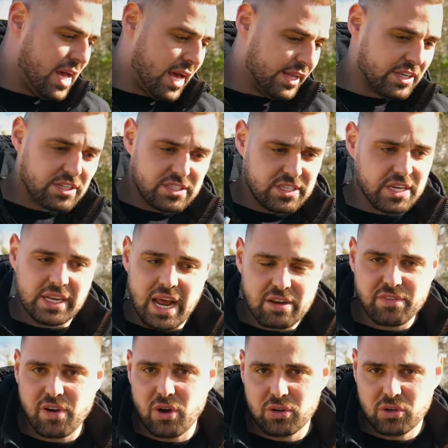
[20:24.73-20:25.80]
and they just see an
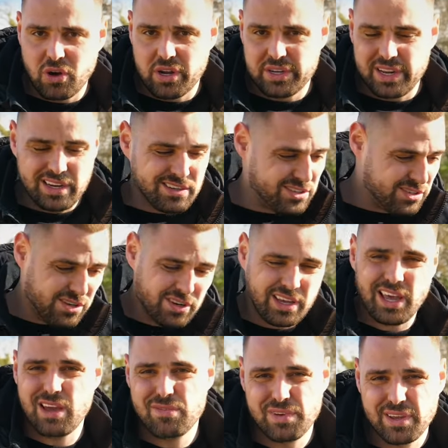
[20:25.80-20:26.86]
advert online and they just look
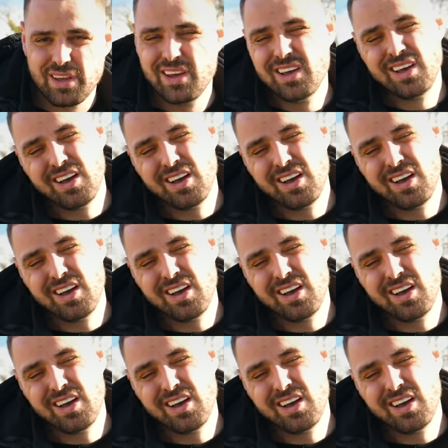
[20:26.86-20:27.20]
at it and think,